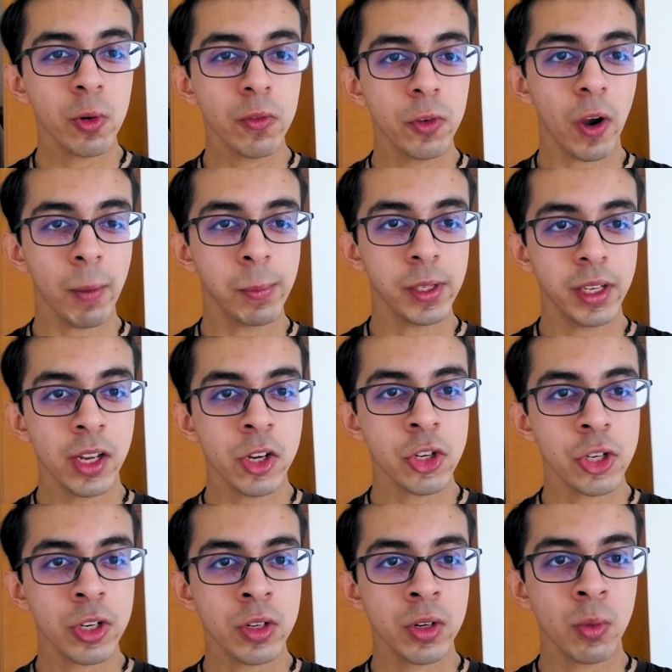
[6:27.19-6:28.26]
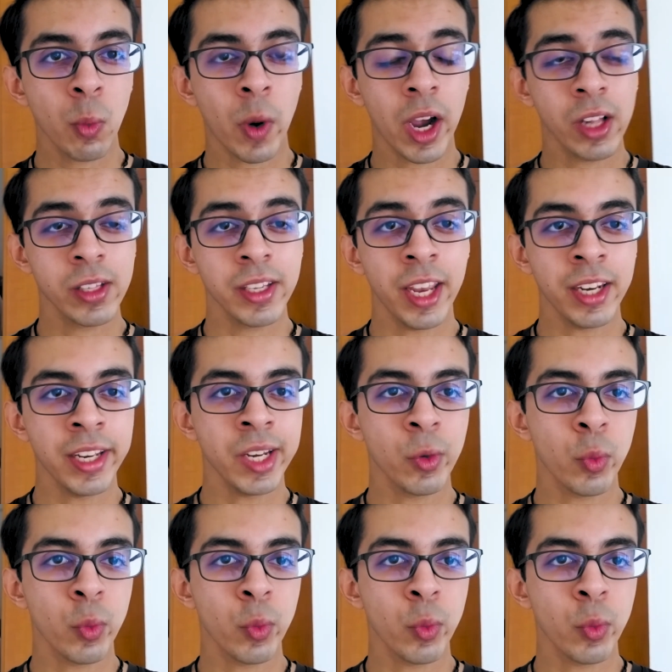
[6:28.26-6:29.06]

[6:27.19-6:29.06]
your application while gaining